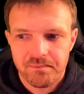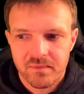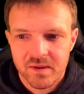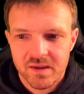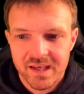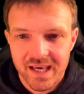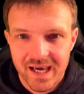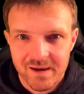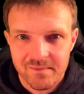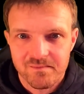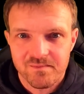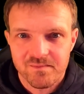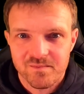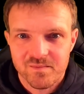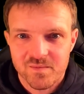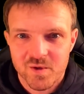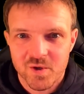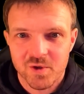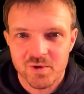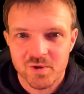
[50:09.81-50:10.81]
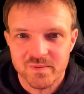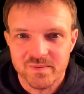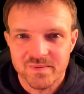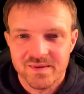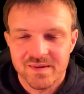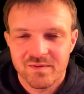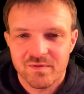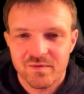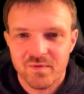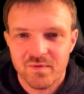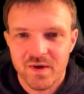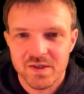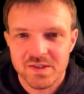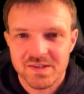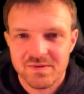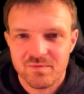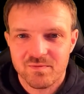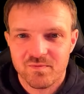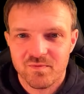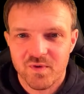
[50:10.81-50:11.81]
Yeah, cool.
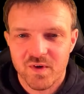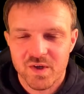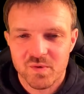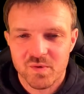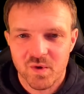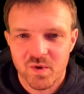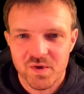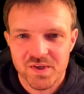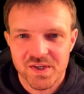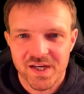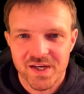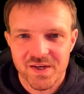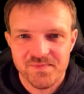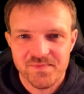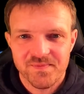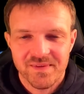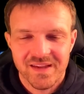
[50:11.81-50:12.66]
First one done,